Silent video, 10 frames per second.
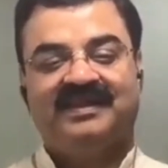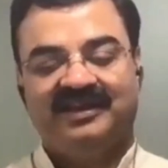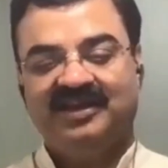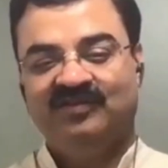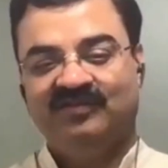
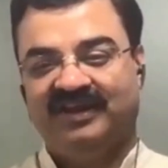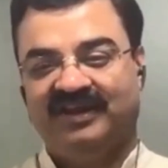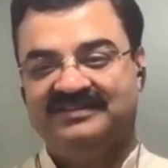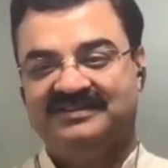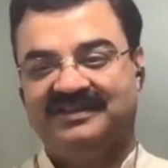new
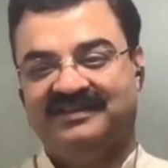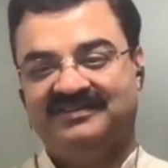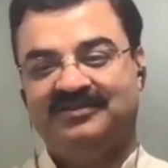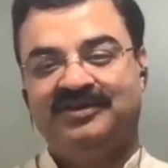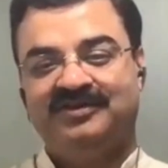financial year is
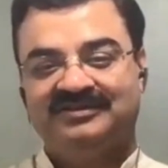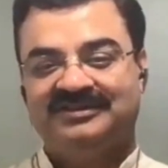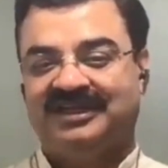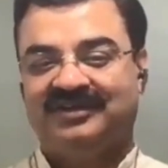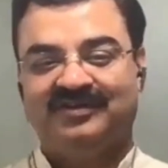going to start.